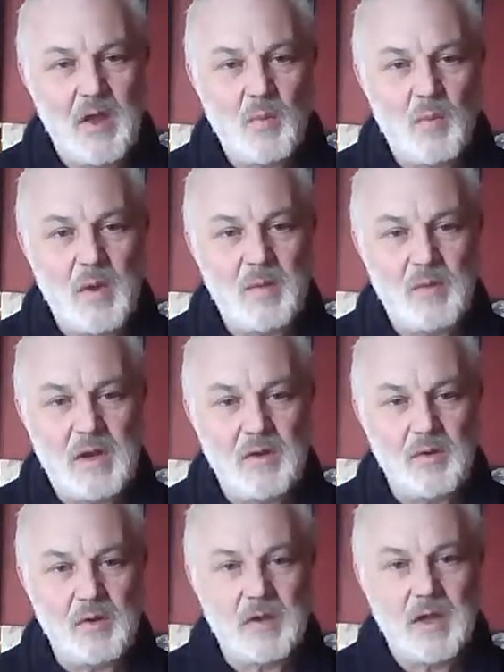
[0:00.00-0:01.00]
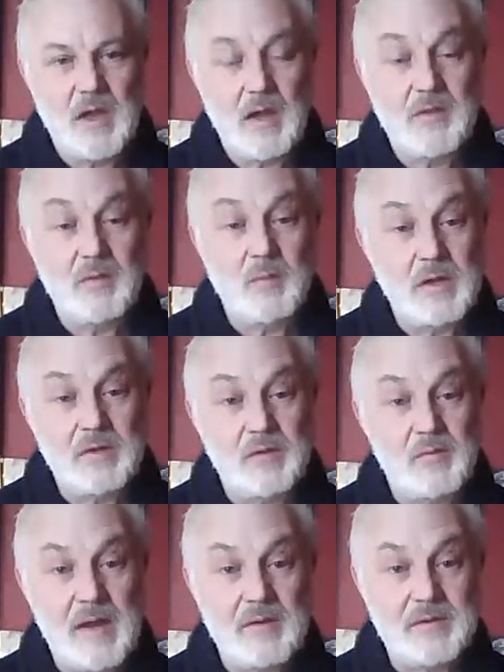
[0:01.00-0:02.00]
when we look at the world
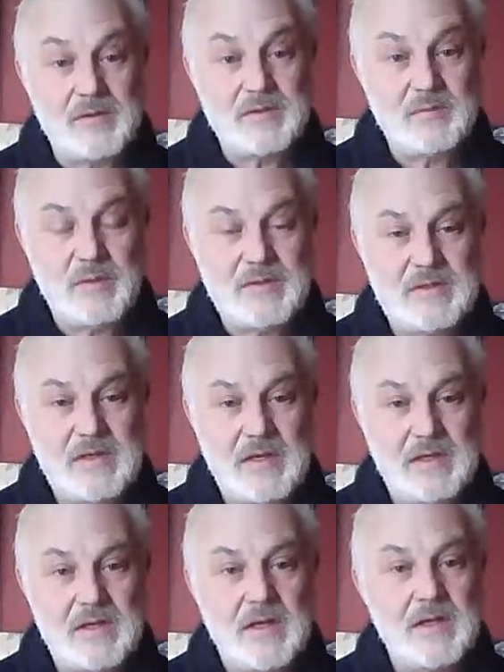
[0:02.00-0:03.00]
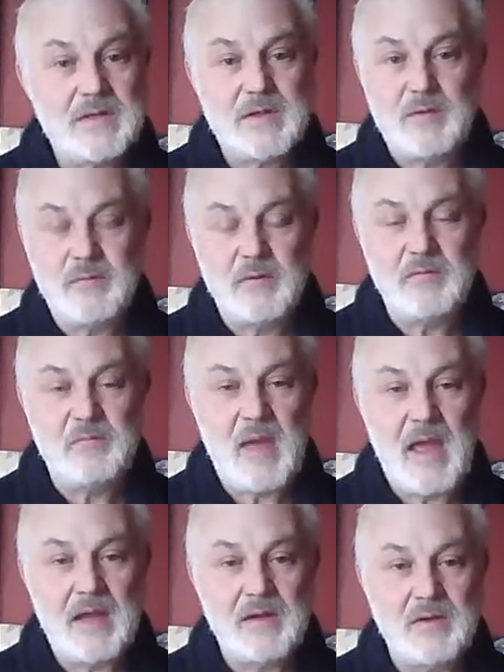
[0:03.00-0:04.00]
around us and we see it so full of
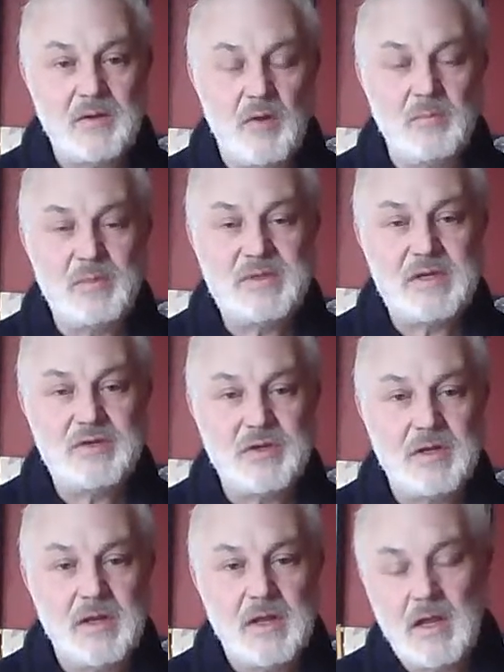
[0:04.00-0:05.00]
pain and competition